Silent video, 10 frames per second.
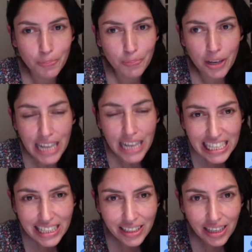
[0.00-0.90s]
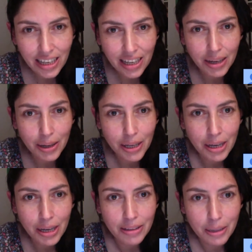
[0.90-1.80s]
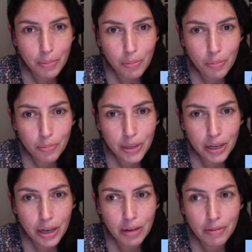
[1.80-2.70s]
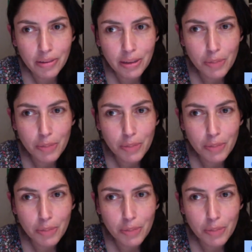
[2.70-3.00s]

link, the